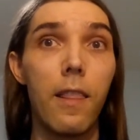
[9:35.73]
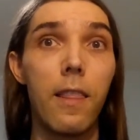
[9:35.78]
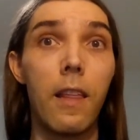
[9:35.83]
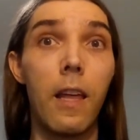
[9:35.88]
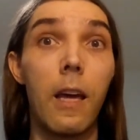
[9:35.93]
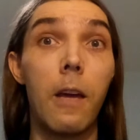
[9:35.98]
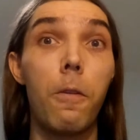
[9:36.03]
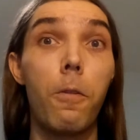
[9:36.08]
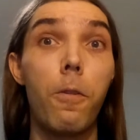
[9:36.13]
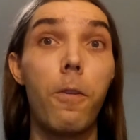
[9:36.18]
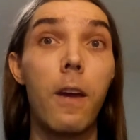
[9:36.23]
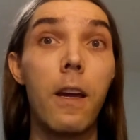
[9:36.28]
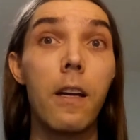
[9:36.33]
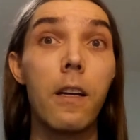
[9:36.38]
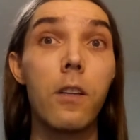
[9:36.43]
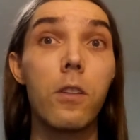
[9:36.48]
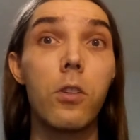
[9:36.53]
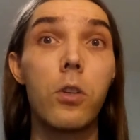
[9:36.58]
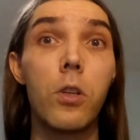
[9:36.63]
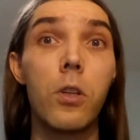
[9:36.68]
They
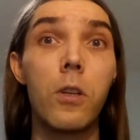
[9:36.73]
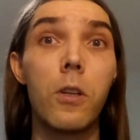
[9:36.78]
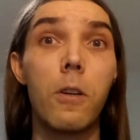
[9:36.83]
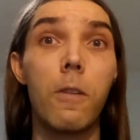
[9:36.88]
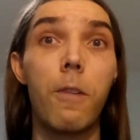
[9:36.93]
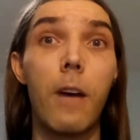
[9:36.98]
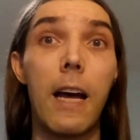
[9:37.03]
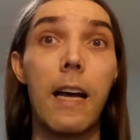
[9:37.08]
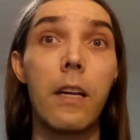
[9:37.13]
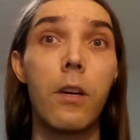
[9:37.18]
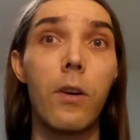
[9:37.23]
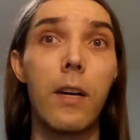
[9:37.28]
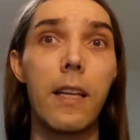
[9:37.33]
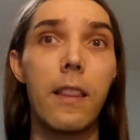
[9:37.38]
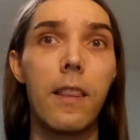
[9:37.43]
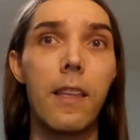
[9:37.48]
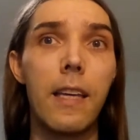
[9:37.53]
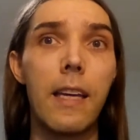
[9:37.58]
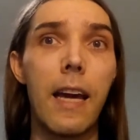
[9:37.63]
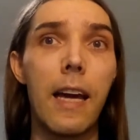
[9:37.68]
fail to
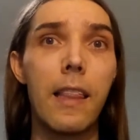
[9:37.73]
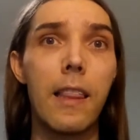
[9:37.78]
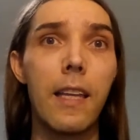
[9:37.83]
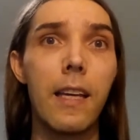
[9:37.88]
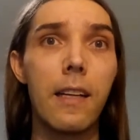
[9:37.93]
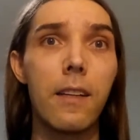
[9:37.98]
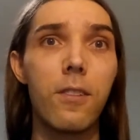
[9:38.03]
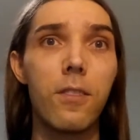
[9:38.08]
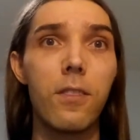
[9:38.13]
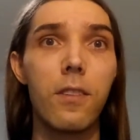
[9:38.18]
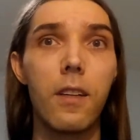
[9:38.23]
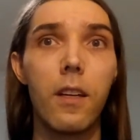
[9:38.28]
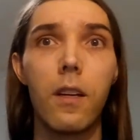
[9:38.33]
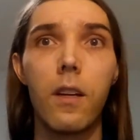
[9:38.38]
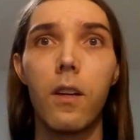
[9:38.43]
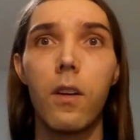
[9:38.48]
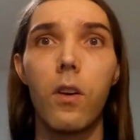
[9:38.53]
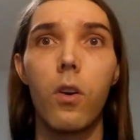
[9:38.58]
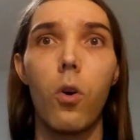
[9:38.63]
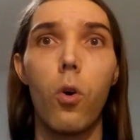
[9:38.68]
evaluate the ethics
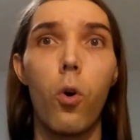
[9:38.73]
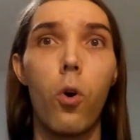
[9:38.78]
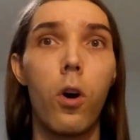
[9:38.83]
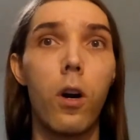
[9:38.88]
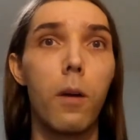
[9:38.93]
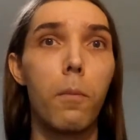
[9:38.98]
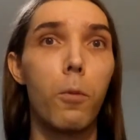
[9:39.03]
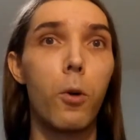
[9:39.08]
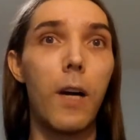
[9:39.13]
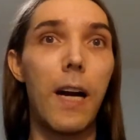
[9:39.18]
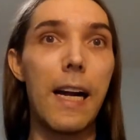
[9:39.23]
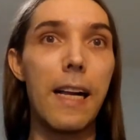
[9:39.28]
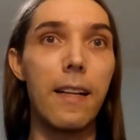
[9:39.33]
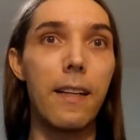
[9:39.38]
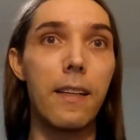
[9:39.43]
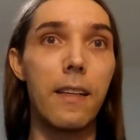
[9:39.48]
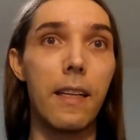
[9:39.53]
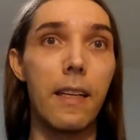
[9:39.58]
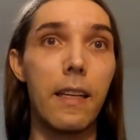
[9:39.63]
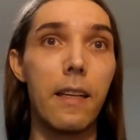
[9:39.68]
or
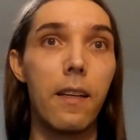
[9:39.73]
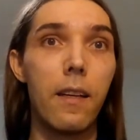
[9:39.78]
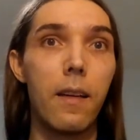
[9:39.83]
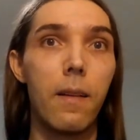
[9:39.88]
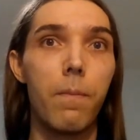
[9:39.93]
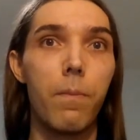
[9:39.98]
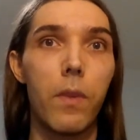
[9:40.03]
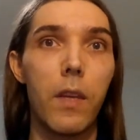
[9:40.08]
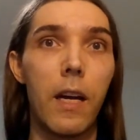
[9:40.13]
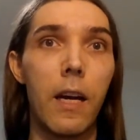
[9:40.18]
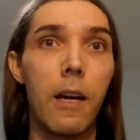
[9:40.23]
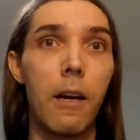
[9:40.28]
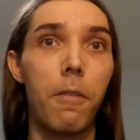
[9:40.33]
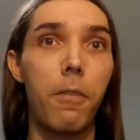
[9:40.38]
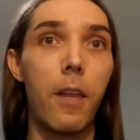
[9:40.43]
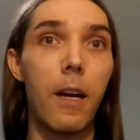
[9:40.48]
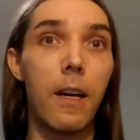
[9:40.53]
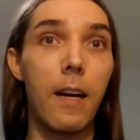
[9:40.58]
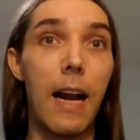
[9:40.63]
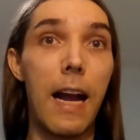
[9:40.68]
morality
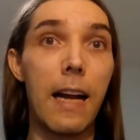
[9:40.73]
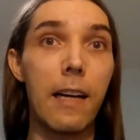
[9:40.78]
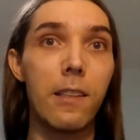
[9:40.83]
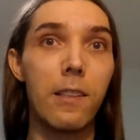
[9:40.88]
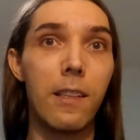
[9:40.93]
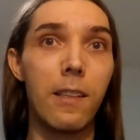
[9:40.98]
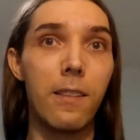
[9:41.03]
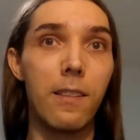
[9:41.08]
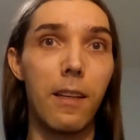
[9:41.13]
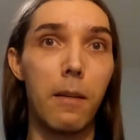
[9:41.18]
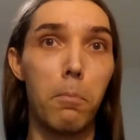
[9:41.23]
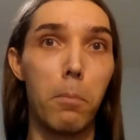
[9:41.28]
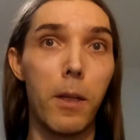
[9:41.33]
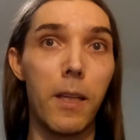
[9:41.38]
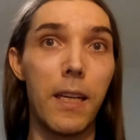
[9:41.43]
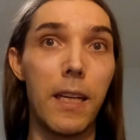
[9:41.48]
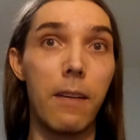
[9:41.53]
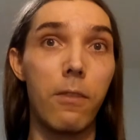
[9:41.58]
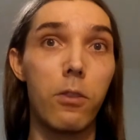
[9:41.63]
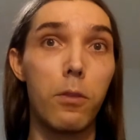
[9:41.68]
of their actions and
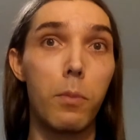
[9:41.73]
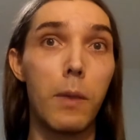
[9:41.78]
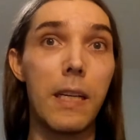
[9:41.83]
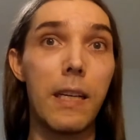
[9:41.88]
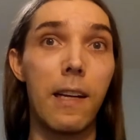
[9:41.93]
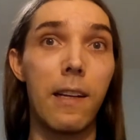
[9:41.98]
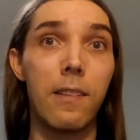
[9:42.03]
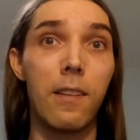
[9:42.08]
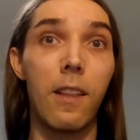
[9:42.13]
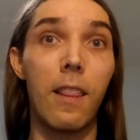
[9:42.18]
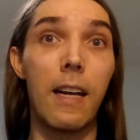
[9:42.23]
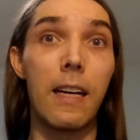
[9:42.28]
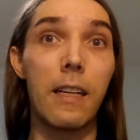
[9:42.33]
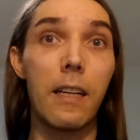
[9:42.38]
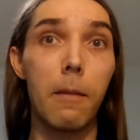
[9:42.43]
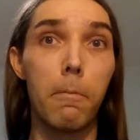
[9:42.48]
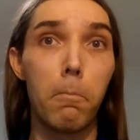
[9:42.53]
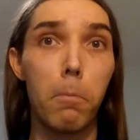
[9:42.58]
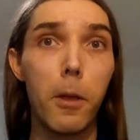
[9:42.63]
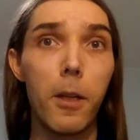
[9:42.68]
beliefs because of their
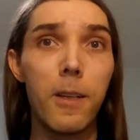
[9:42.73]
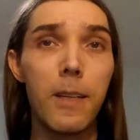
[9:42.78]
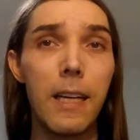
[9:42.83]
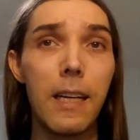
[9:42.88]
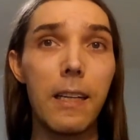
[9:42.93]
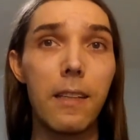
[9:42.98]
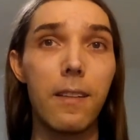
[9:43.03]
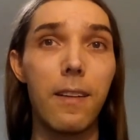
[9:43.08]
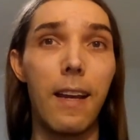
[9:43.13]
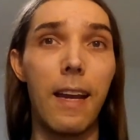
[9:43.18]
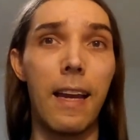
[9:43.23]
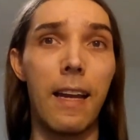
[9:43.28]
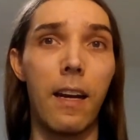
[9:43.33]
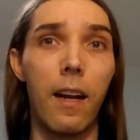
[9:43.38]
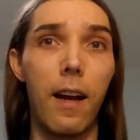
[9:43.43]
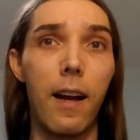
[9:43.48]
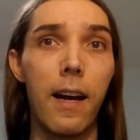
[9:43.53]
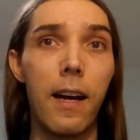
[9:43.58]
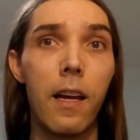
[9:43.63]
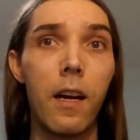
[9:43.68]
complete
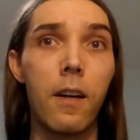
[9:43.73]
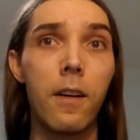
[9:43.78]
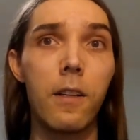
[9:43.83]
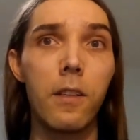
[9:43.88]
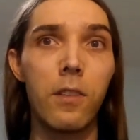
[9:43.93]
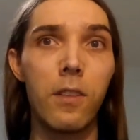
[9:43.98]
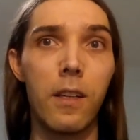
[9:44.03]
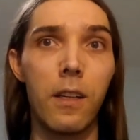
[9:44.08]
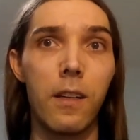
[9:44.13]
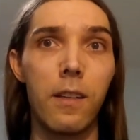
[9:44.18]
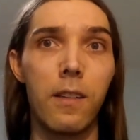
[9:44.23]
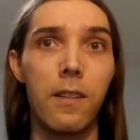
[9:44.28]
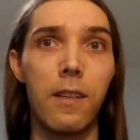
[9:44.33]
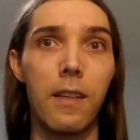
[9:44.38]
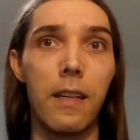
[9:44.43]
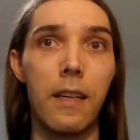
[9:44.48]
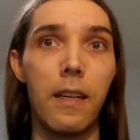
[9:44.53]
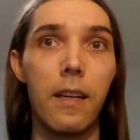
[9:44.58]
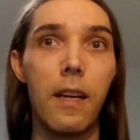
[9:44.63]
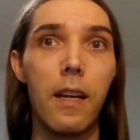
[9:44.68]
and utter
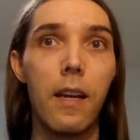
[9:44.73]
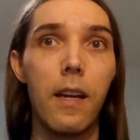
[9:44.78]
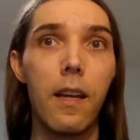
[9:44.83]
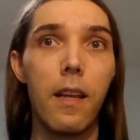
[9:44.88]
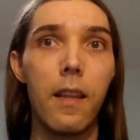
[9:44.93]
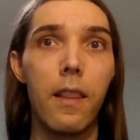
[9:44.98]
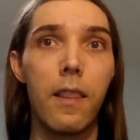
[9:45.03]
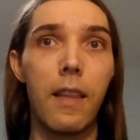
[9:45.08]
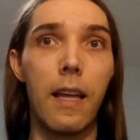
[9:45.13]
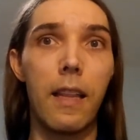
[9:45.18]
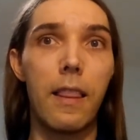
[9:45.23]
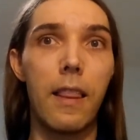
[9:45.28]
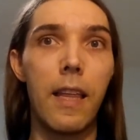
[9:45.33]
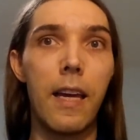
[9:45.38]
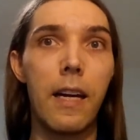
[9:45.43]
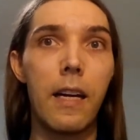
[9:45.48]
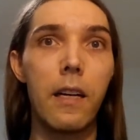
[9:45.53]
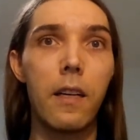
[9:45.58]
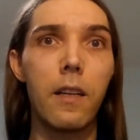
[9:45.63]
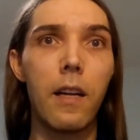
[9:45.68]
certainty that
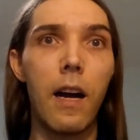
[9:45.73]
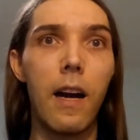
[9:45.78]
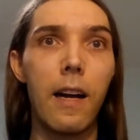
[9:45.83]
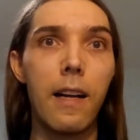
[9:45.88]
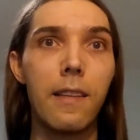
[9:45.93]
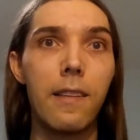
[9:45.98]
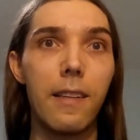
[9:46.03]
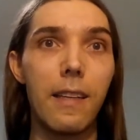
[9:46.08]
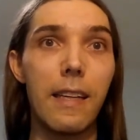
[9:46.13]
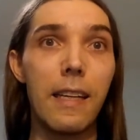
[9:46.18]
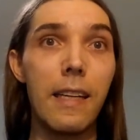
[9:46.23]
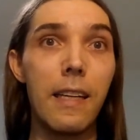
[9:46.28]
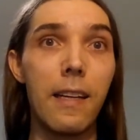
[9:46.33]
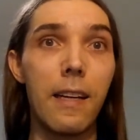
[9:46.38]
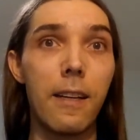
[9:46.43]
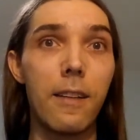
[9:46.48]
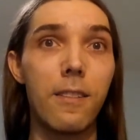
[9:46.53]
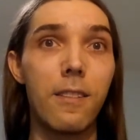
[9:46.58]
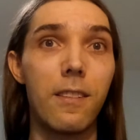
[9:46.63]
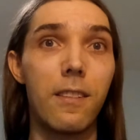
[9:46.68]
their God's
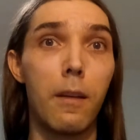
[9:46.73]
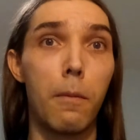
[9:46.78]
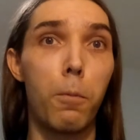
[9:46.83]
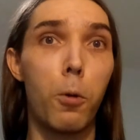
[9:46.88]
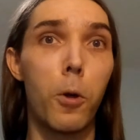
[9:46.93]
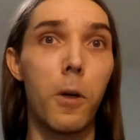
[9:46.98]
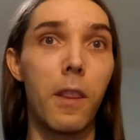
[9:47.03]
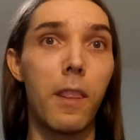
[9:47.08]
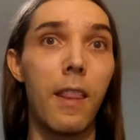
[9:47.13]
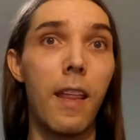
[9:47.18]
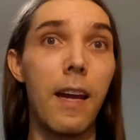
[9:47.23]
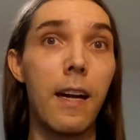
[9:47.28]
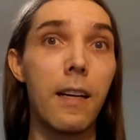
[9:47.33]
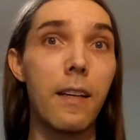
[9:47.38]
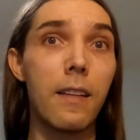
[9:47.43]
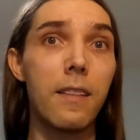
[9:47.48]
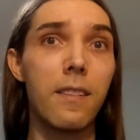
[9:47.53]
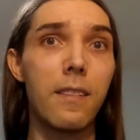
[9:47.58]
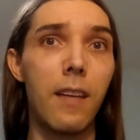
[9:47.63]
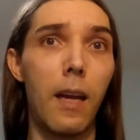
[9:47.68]
edicts support their
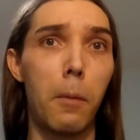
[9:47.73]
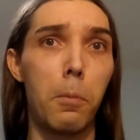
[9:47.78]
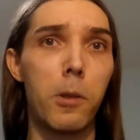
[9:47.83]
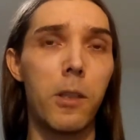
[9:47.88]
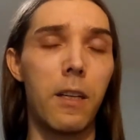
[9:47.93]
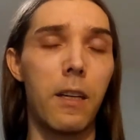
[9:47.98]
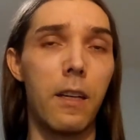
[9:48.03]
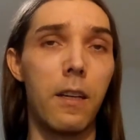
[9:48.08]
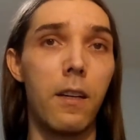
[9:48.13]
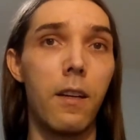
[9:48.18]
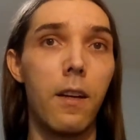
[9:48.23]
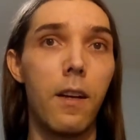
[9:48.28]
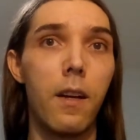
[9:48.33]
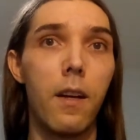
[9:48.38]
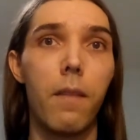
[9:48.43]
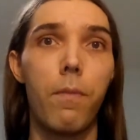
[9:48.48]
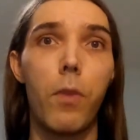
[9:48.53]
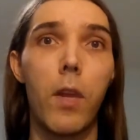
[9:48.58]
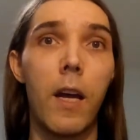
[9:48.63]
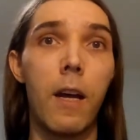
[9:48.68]
conception
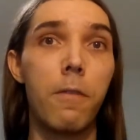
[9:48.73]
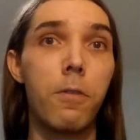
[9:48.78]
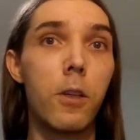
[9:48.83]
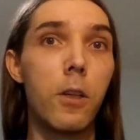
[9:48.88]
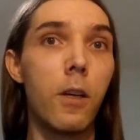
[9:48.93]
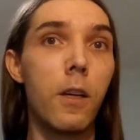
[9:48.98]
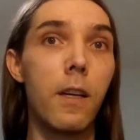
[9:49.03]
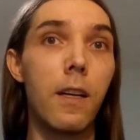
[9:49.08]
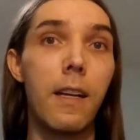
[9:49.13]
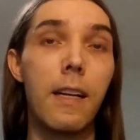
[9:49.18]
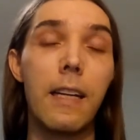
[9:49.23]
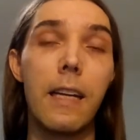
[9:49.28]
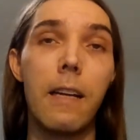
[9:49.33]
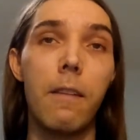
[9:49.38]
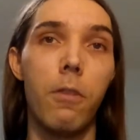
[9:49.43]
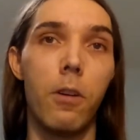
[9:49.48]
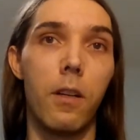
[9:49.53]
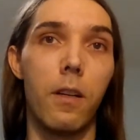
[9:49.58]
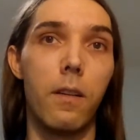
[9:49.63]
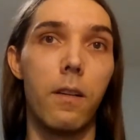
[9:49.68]
of good and
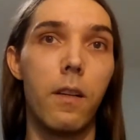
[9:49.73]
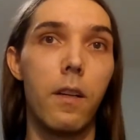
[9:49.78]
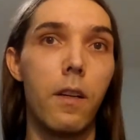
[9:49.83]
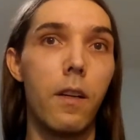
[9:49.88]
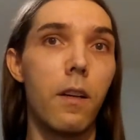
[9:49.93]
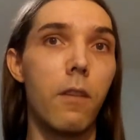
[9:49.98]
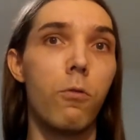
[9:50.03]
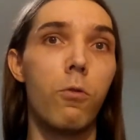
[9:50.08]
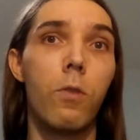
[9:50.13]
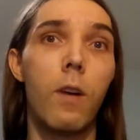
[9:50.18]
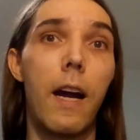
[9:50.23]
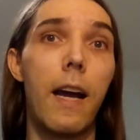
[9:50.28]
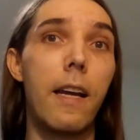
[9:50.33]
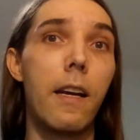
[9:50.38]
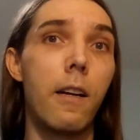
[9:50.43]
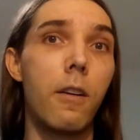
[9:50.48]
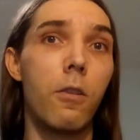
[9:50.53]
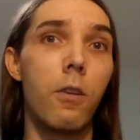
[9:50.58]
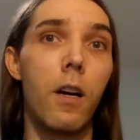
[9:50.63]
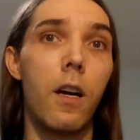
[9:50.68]
evil,
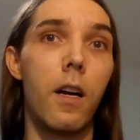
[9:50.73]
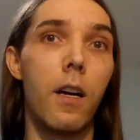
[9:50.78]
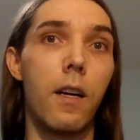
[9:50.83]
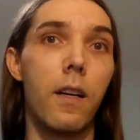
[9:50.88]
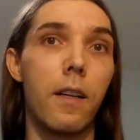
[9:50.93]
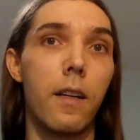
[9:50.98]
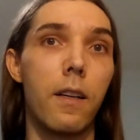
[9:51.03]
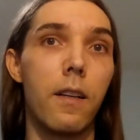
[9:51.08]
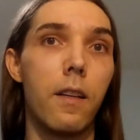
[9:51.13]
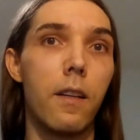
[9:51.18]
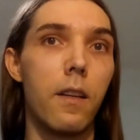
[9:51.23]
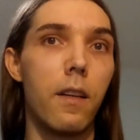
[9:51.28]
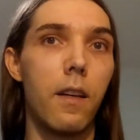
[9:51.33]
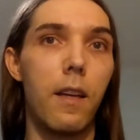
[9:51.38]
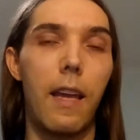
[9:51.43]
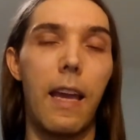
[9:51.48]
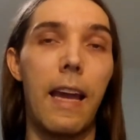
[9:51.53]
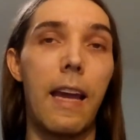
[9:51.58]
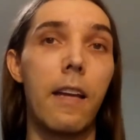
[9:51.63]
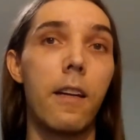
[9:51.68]
right and wrong,
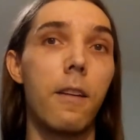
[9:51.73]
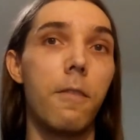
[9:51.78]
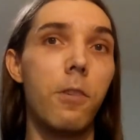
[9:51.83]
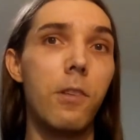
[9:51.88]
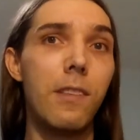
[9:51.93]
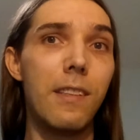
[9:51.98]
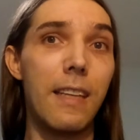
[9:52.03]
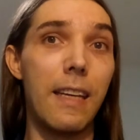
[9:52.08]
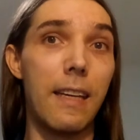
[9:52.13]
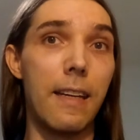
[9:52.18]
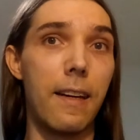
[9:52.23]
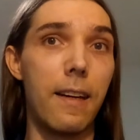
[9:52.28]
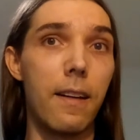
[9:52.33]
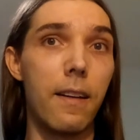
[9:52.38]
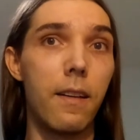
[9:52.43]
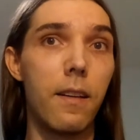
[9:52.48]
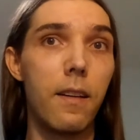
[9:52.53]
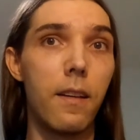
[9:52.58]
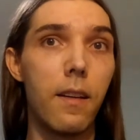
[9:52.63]
and of sin.